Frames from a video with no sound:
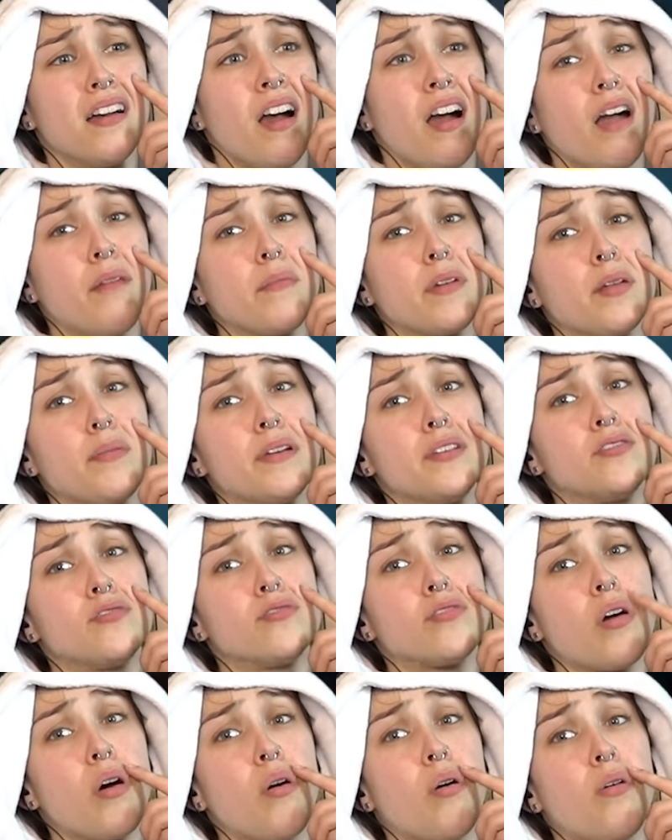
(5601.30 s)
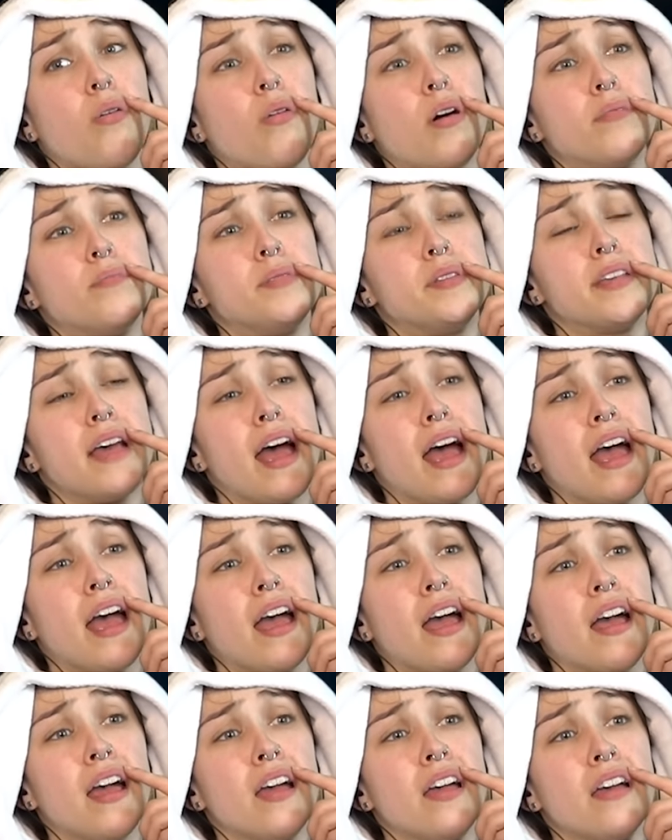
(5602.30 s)
I'm gonna be so
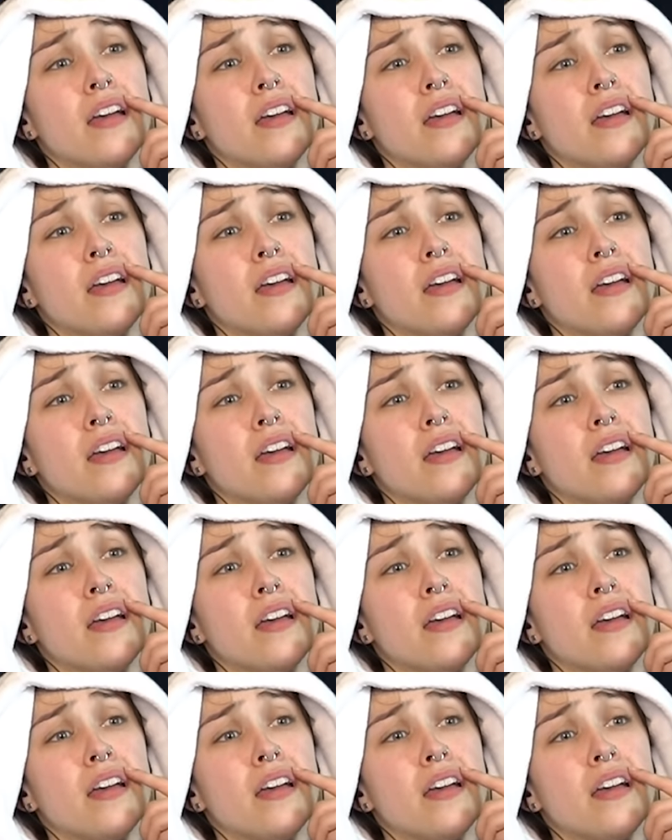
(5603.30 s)
upset.